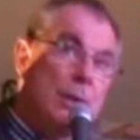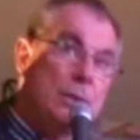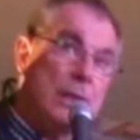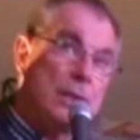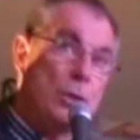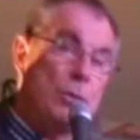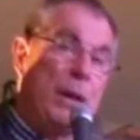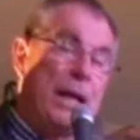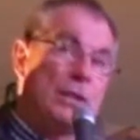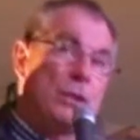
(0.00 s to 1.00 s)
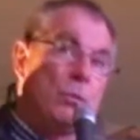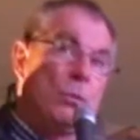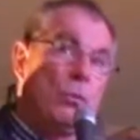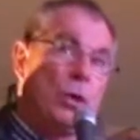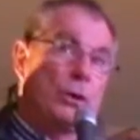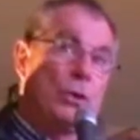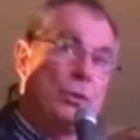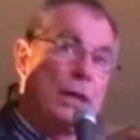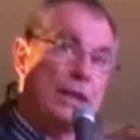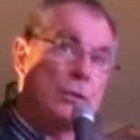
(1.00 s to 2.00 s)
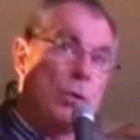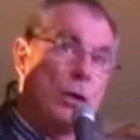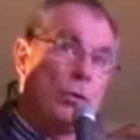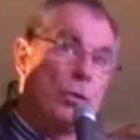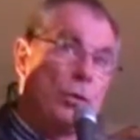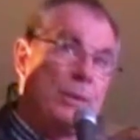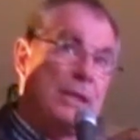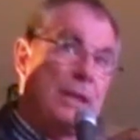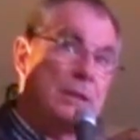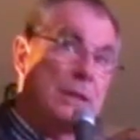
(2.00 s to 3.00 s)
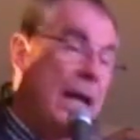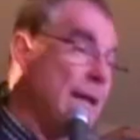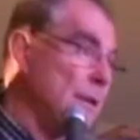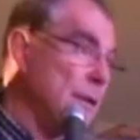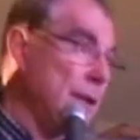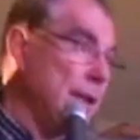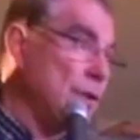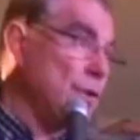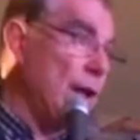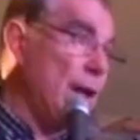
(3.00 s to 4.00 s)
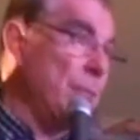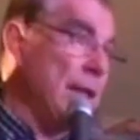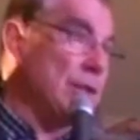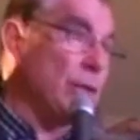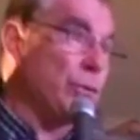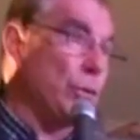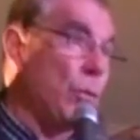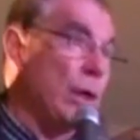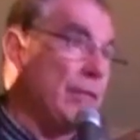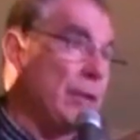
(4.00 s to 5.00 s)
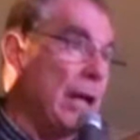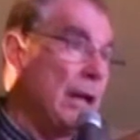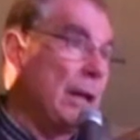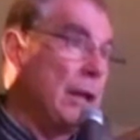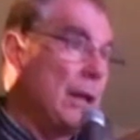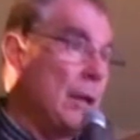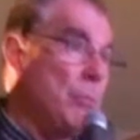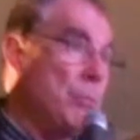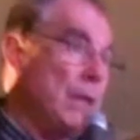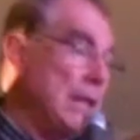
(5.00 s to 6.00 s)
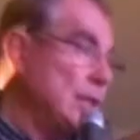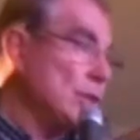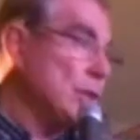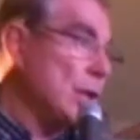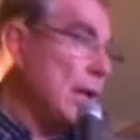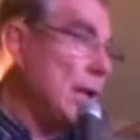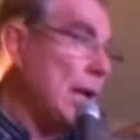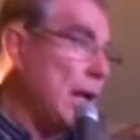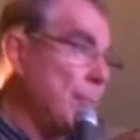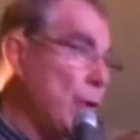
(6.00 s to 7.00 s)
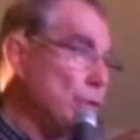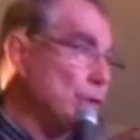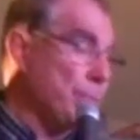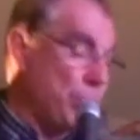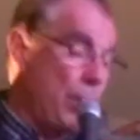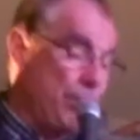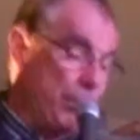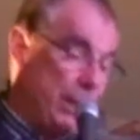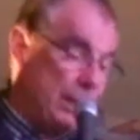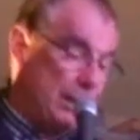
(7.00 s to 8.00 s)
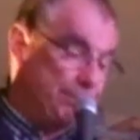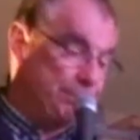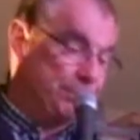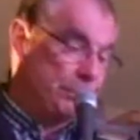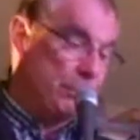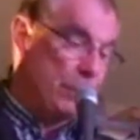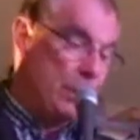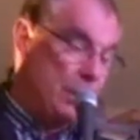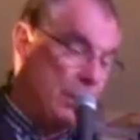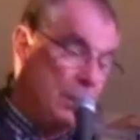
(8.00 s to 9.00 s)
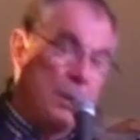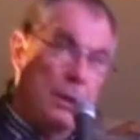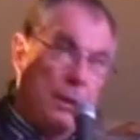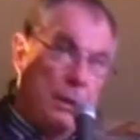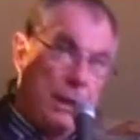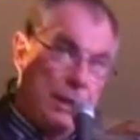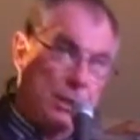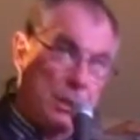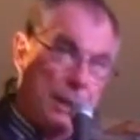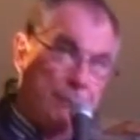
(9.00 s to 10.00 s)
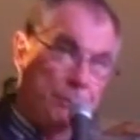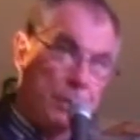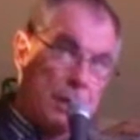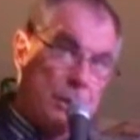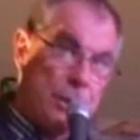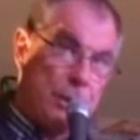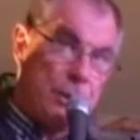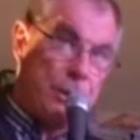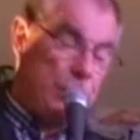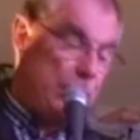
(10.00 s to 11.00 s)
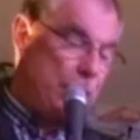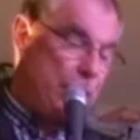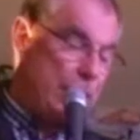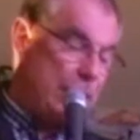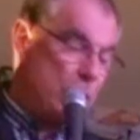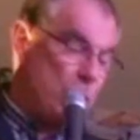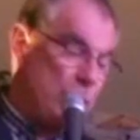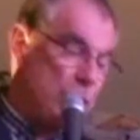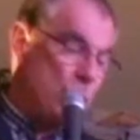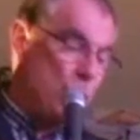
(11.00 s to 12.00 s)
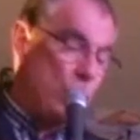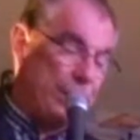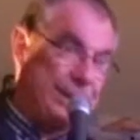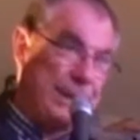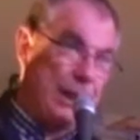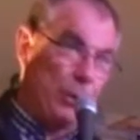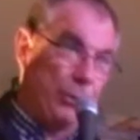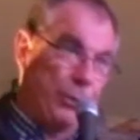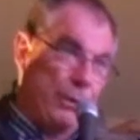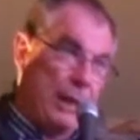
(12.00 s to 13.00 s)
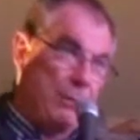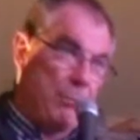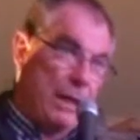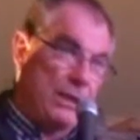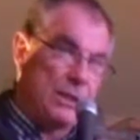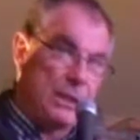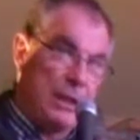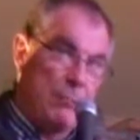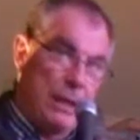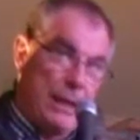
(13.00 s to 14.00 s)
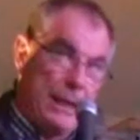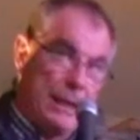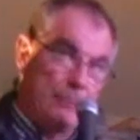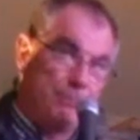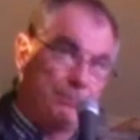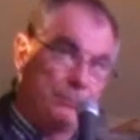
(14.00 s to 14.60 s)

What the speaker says: says who pays what and who gets what, or do we set a standard and then try and meet it through whatever means are most appropriate? Next slide. So the next question is, what is health? And that may seem a